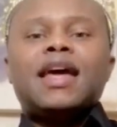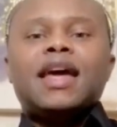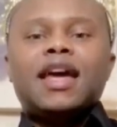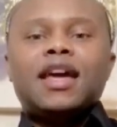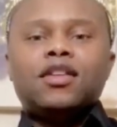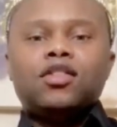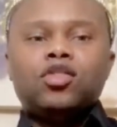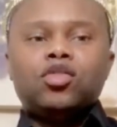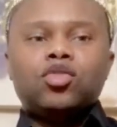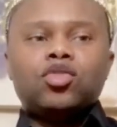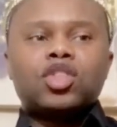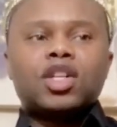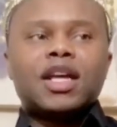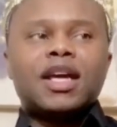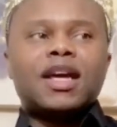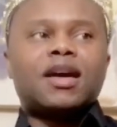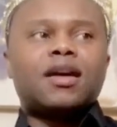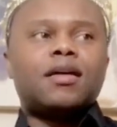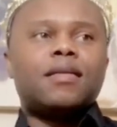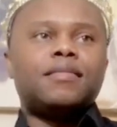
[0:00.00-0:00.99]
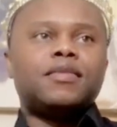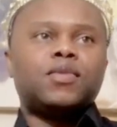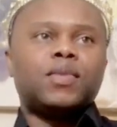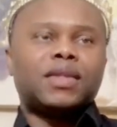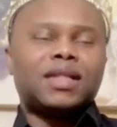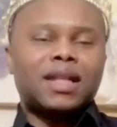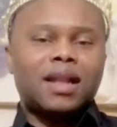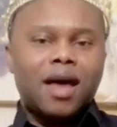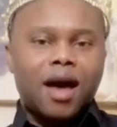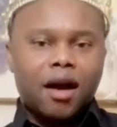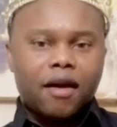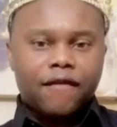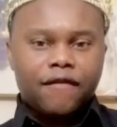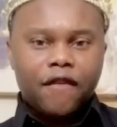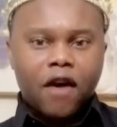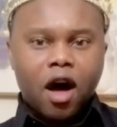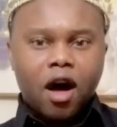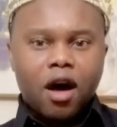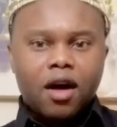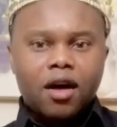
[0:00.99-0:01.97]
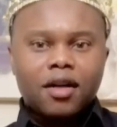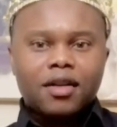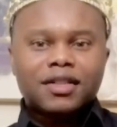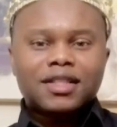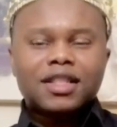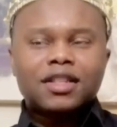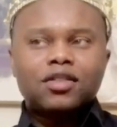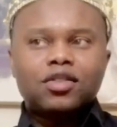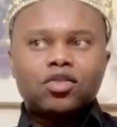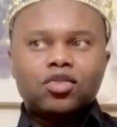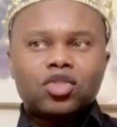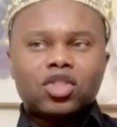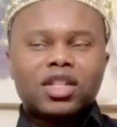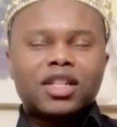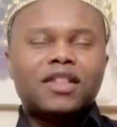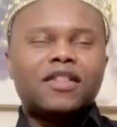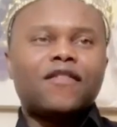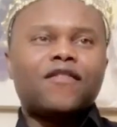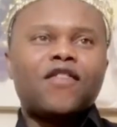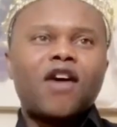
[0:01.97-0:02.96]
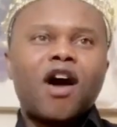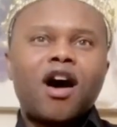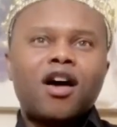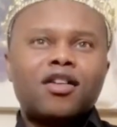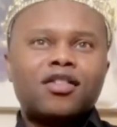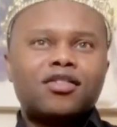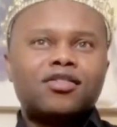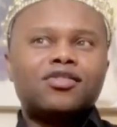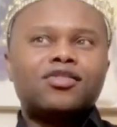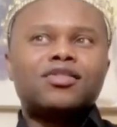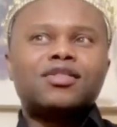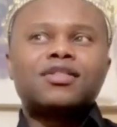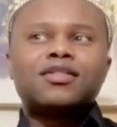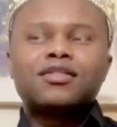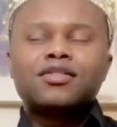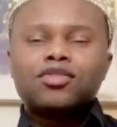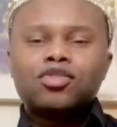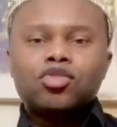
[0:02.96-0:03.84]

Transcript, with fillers: and usually it comes with a lot of falls and usually the falls